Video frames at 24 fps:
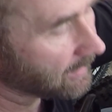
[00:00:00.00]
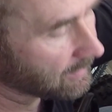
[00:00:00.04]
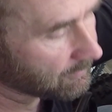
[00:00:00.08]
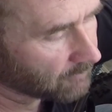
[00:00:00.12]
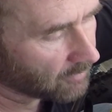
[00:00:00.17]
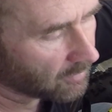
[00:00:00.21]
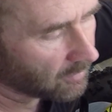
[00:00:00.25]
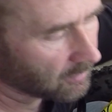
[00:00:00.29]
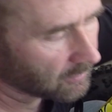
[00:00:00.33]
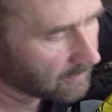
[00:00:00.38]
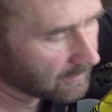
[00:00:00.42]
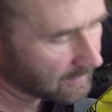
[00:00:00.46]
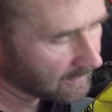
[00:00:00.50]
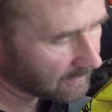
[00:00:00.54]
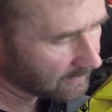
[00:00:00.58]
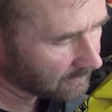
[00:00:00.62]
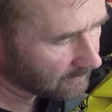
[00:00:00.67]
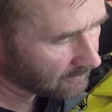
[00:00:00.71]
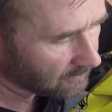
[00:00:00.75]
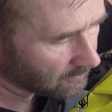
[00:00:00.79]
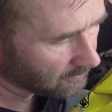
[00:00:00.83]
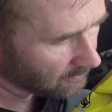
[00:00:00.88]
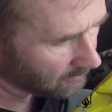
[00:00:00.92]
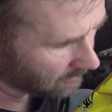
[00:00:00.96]
eyeball it on
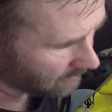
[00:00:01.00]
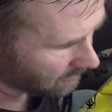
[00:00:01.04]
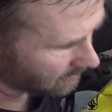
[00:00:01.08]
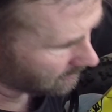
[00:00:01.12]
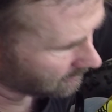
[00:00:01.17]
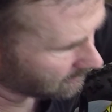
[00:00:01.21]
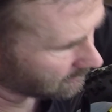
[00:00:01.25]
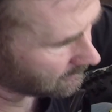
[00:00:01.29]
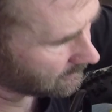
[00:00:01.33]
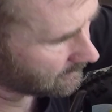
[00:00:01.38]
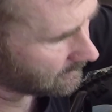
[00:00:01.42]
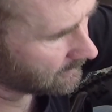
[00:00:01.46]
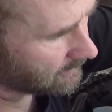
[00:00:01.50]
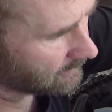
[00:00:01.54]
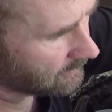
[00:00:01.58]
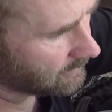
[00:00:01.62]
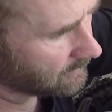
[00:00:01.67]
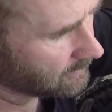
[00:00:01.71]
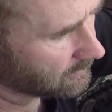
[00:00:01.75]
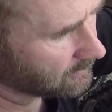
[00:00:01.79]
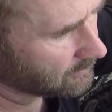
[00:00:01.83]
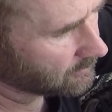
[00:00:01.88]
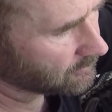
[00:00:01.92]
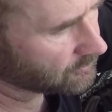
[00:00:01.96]
here, kind of
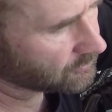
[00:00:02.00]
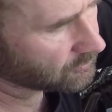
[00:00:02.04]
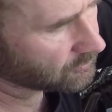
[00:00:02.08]
get it